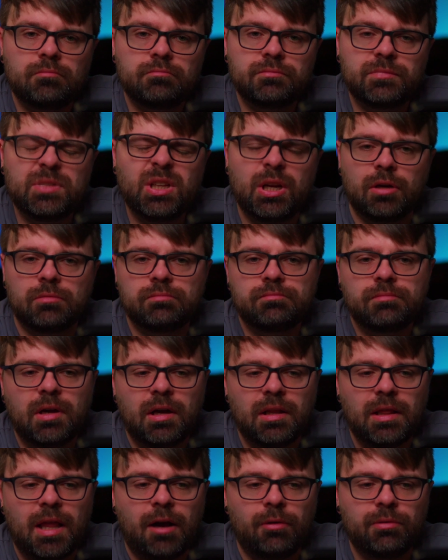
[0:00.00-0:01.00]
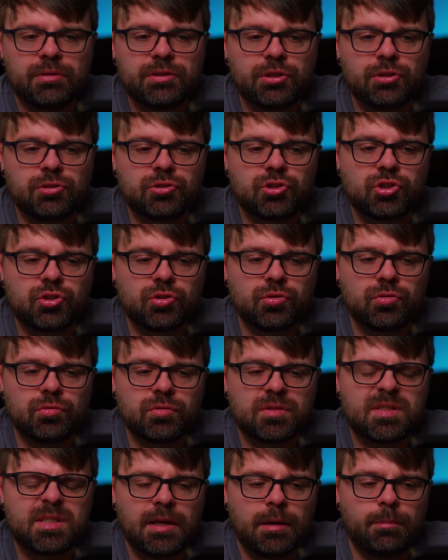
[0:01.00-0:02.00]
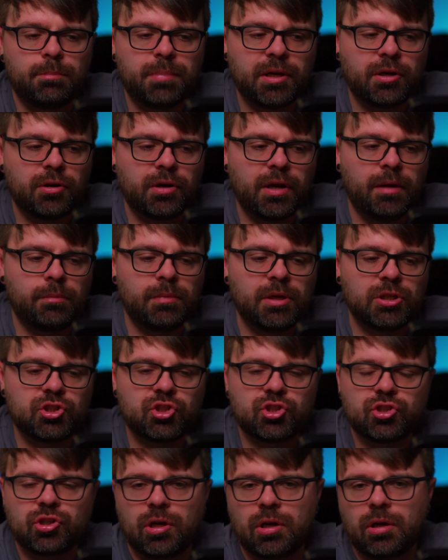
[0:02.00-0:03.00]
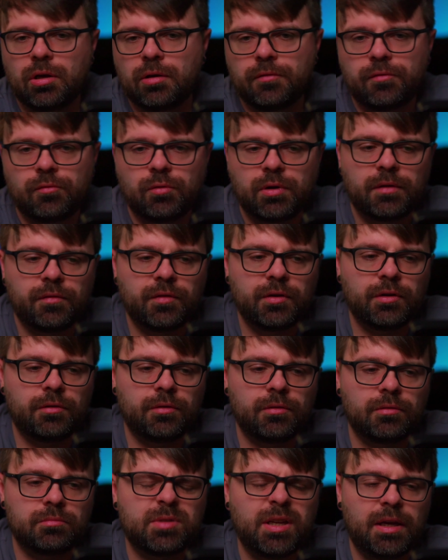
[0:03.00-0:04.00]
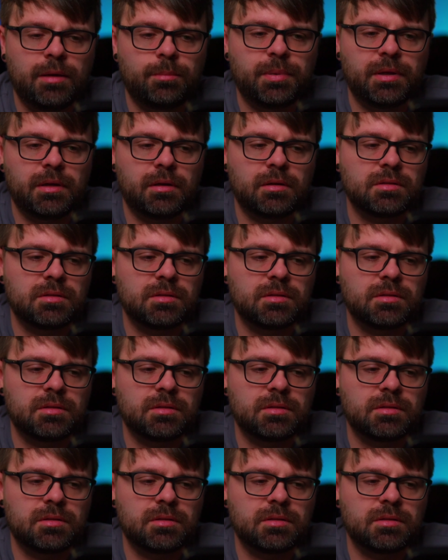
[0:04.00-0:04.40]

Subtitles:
you know, allowing you to see a bigger image of whatever you're taping.